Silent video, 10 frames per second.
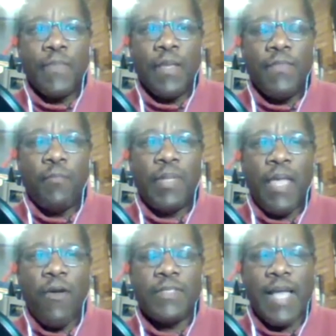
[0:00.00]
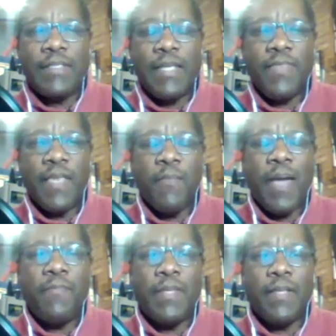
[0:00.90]
playoffs. Actually, I think it
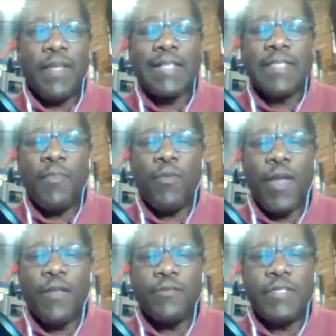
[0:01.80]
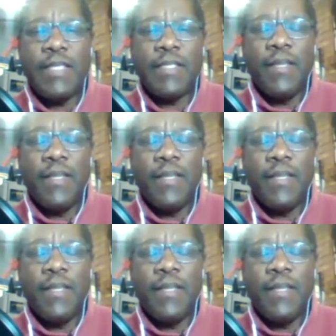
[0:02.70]
might have been the last game of the regular season.